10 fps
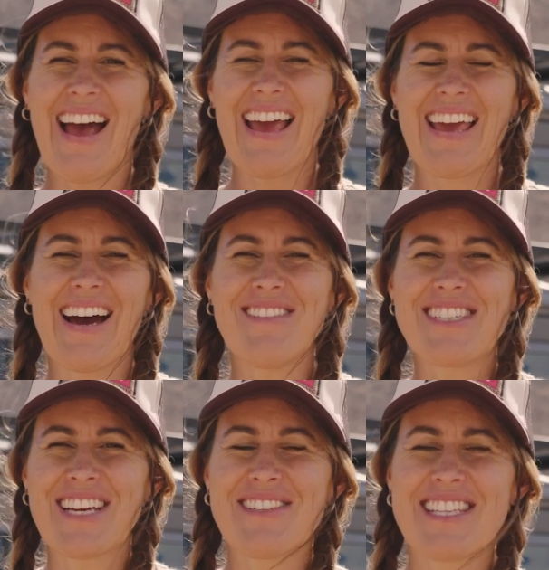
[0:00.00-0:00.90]
Hey, I'm
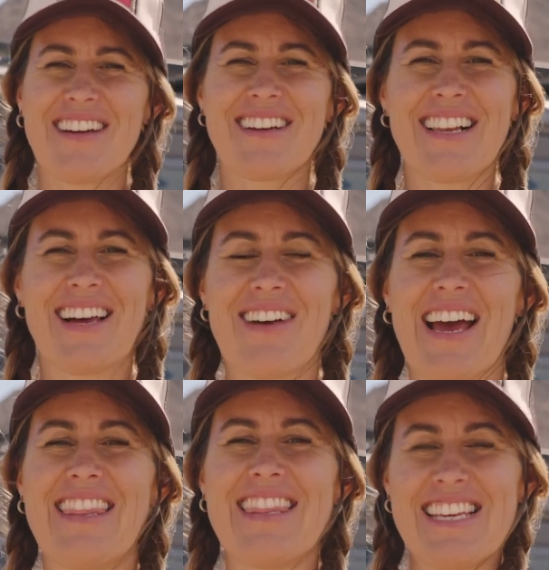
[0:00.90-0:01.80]
Chef Sarah Glover
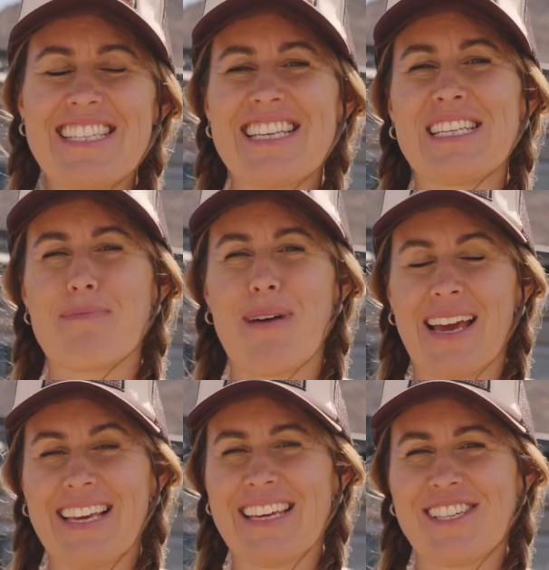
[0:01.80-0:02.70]
and this is
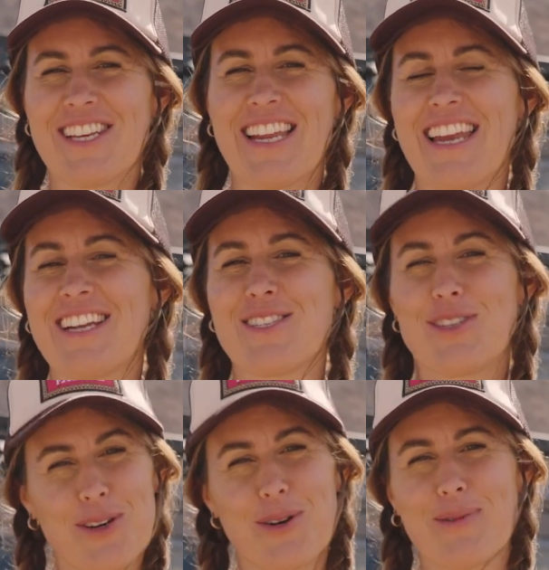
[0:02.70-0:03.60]
my kitchen and
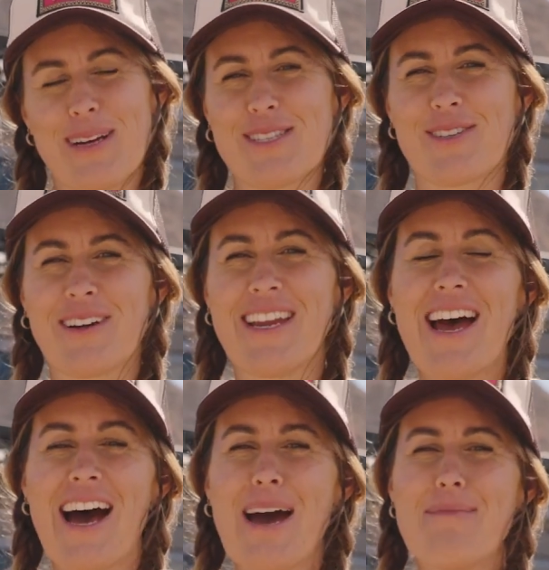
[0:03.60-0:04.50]
it's your restaurant.
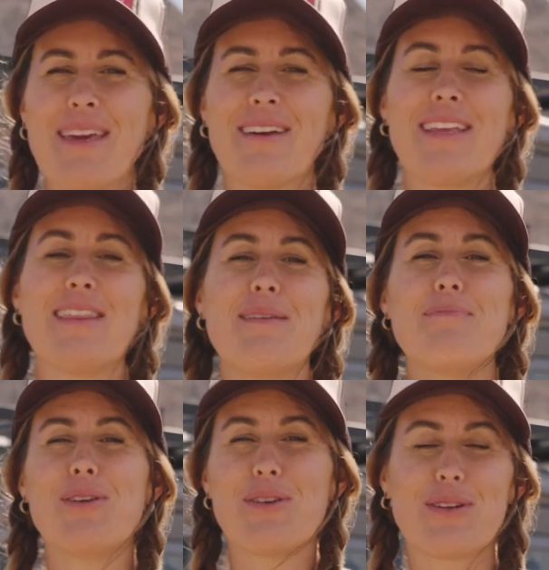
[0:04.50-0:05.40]
I'm here in the
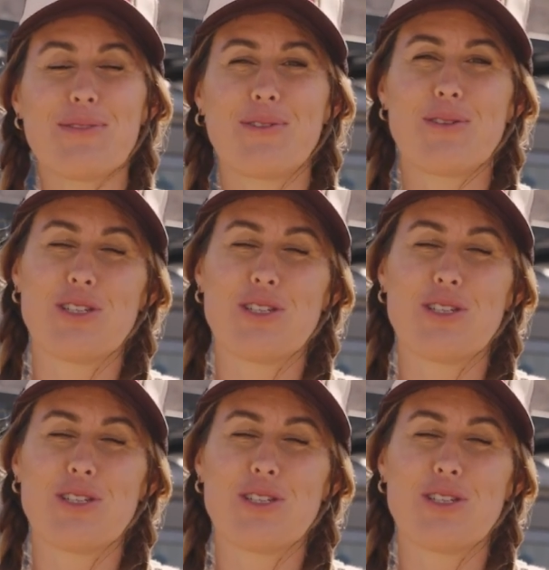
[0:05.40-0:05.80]
beautiful